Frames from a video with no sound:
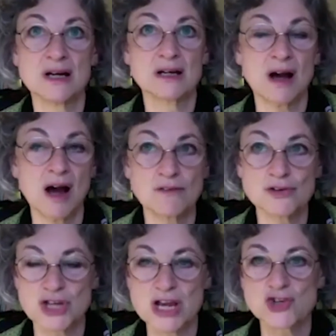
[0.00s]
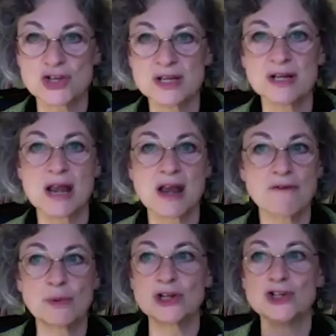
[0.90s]
conversation and
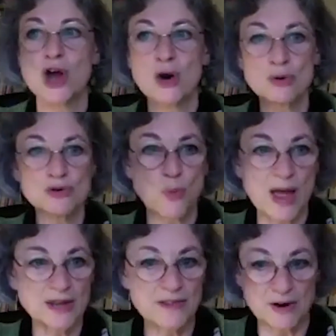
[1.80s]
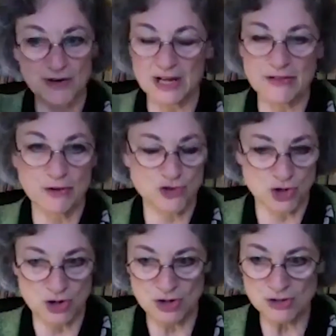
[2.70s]
everyone knows when they're getting their
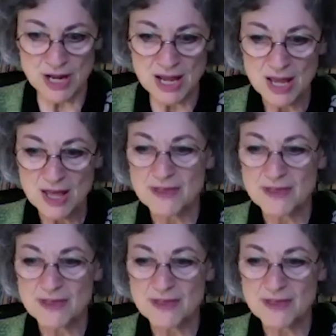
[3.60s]
turn,